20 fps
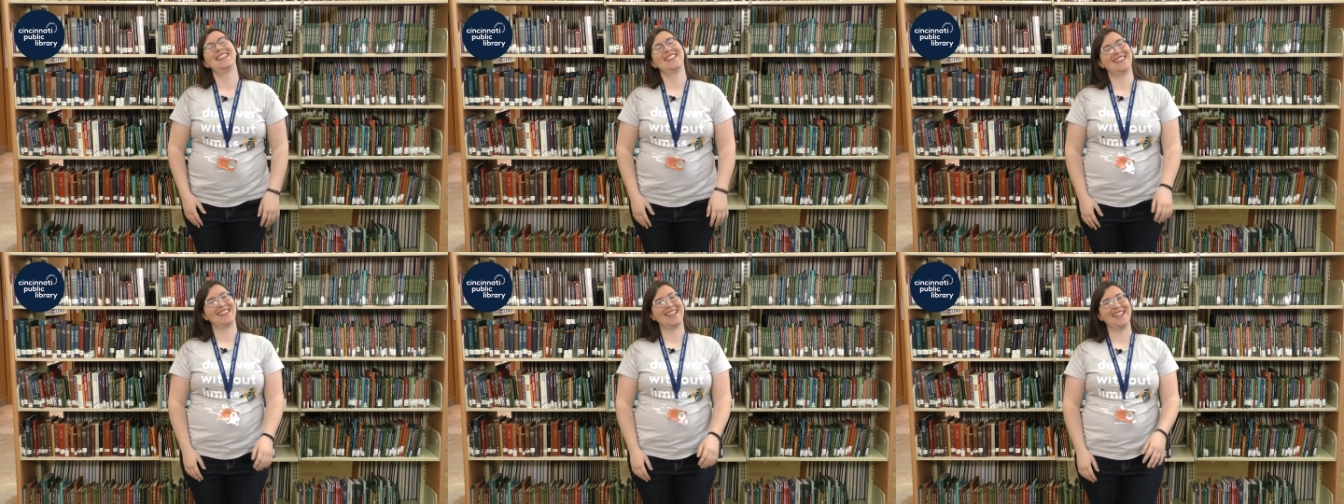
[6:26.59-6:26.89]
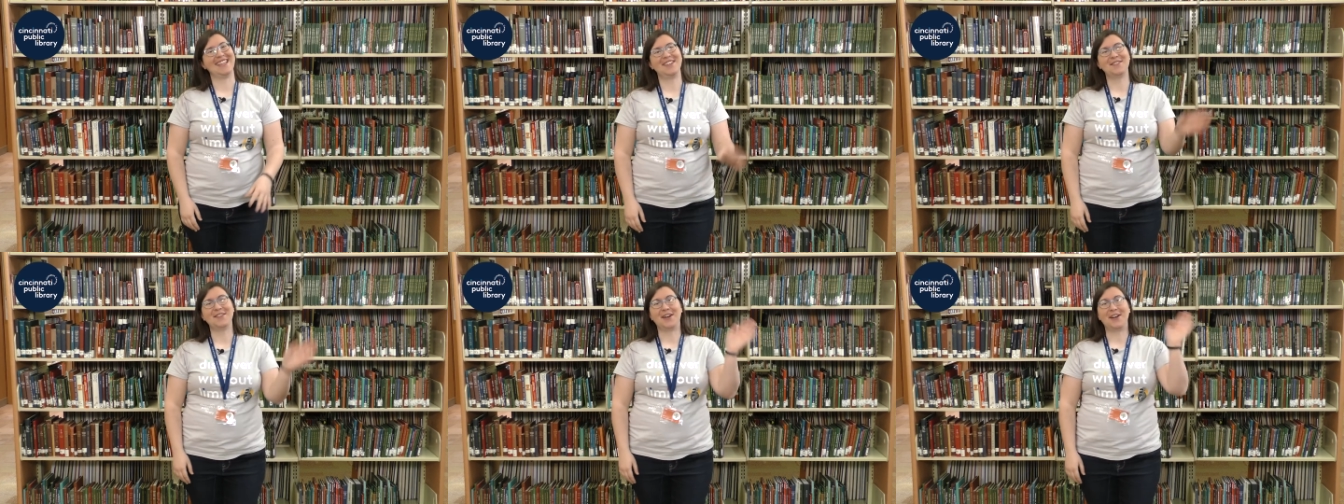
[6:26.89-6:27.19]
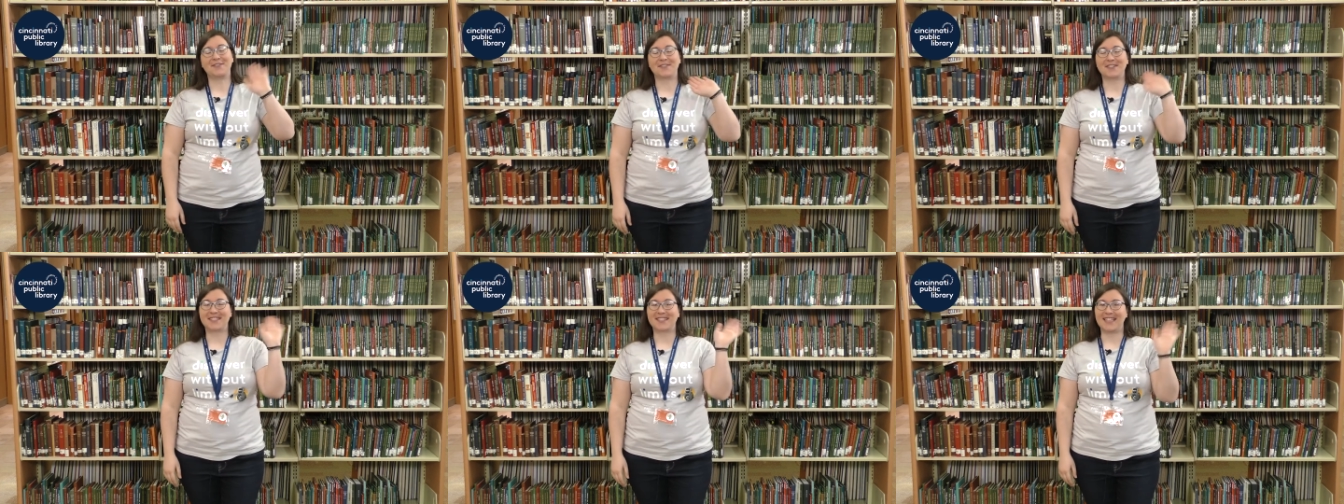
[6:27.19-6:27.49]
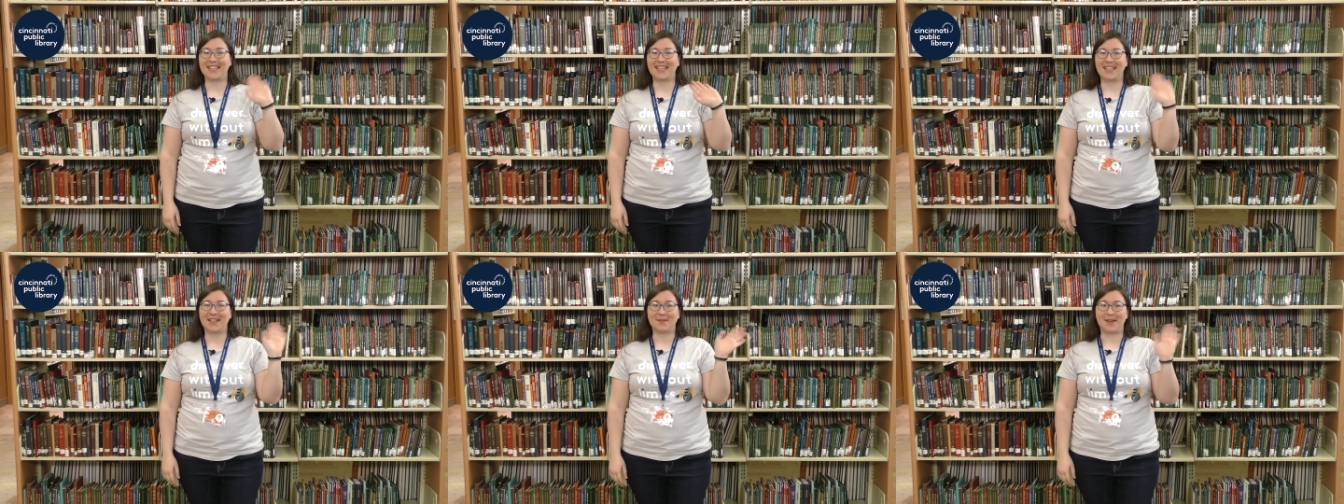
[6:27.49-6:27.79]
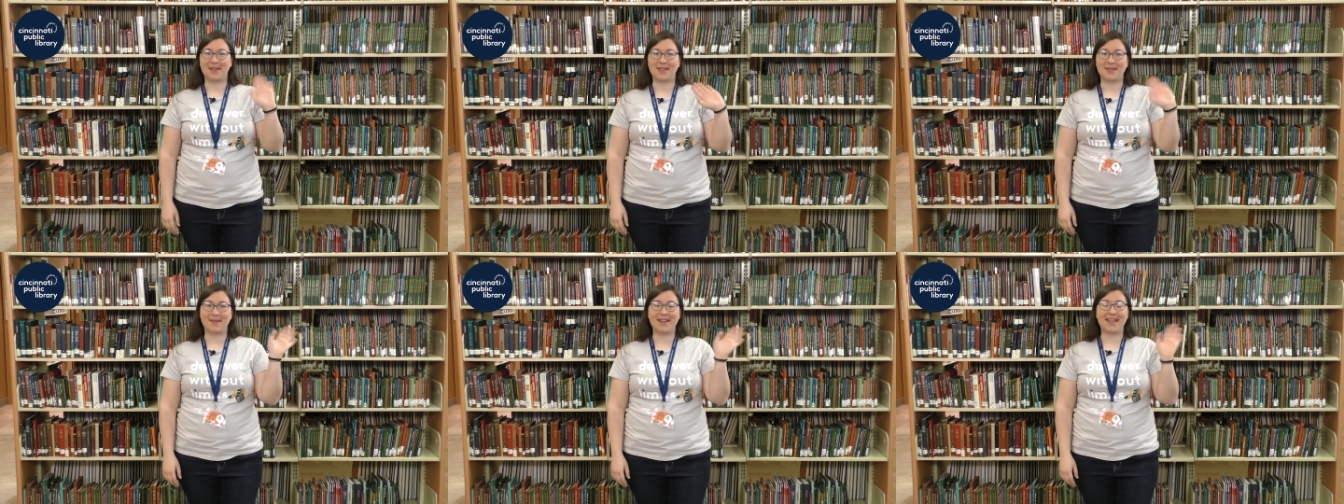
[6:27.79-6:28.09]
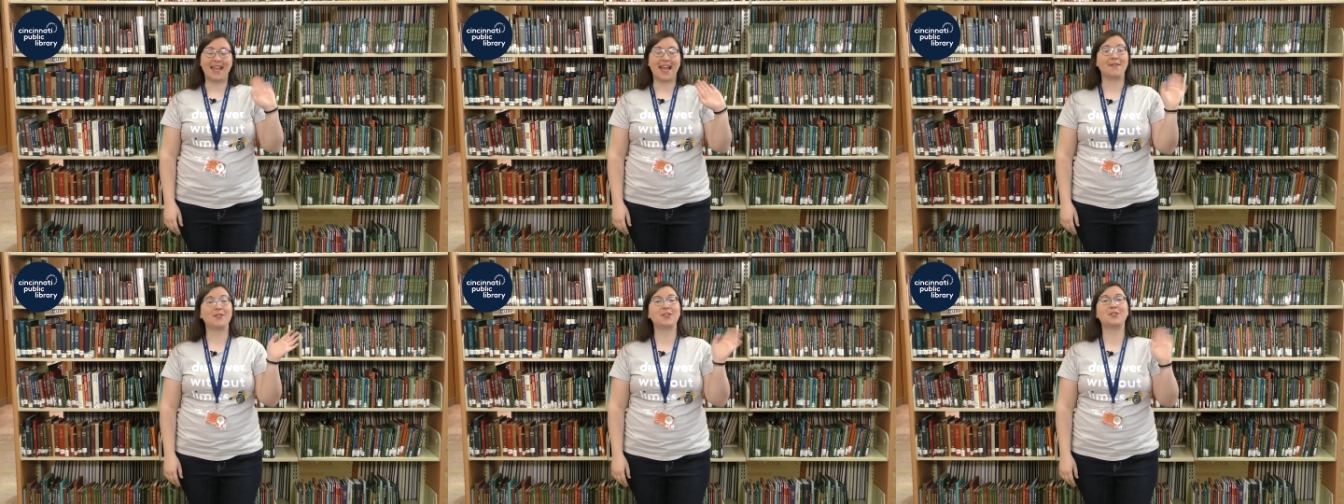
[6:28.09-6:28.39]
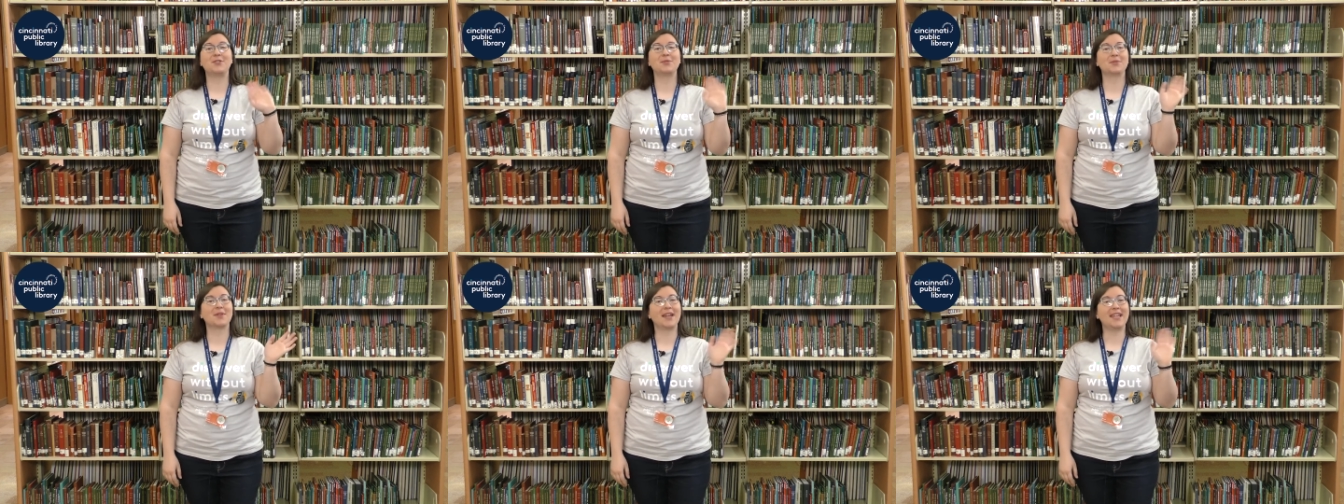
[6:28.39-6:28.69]
Thank you all for singing with me. Have a
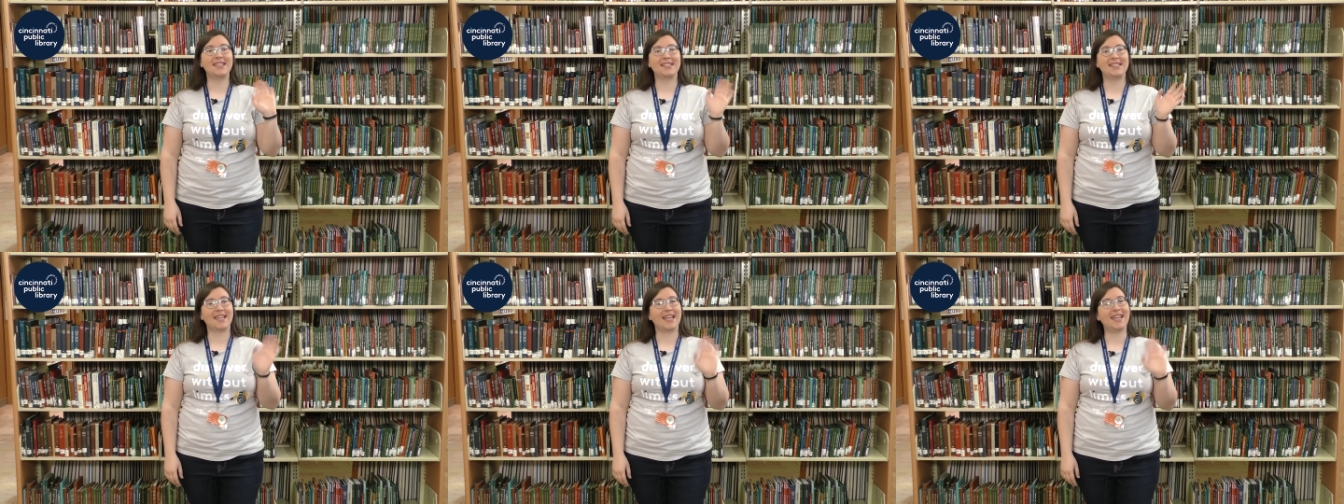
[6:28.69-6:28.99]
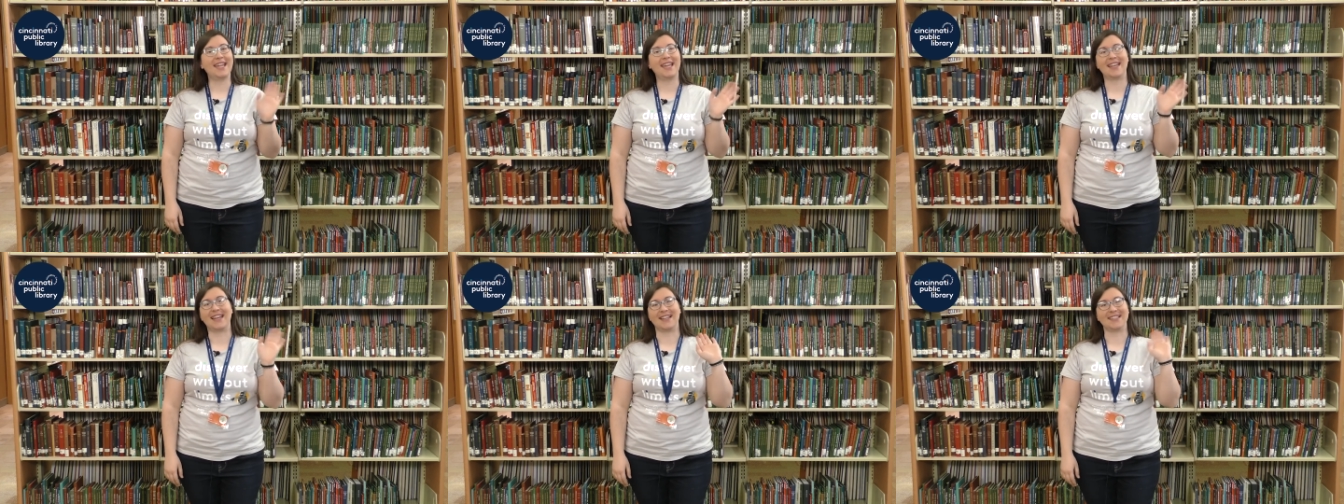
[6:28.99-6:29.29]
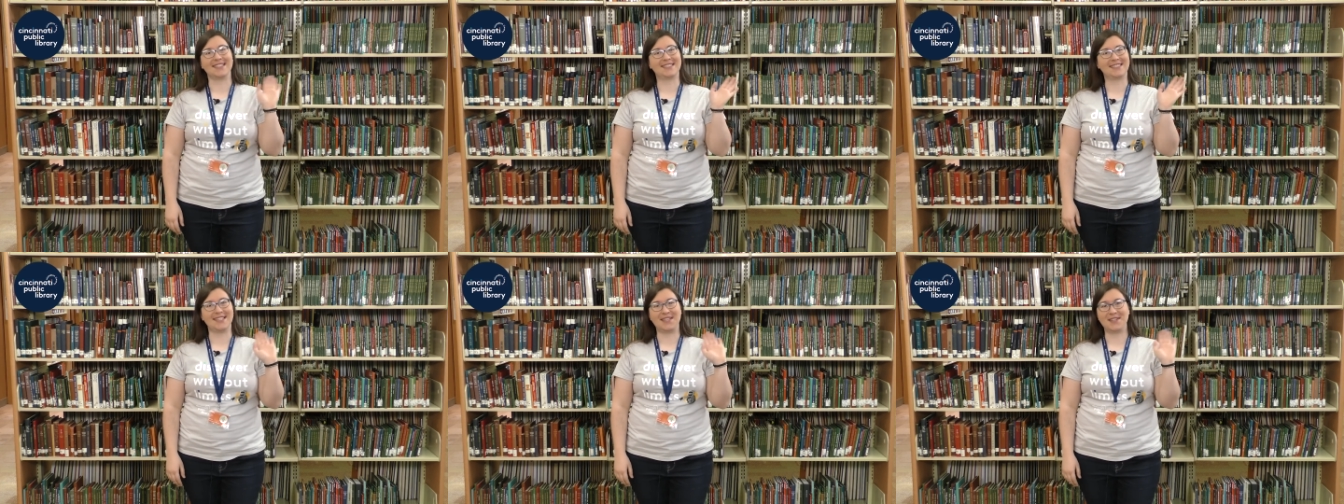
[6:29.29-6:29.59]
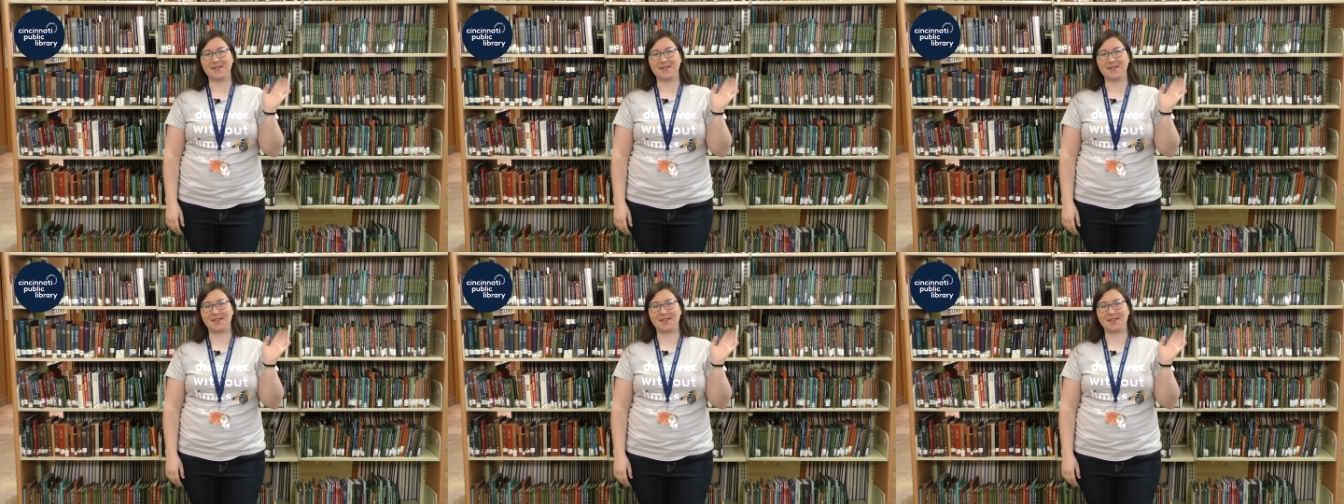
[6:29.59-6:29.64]
great day, and I'll see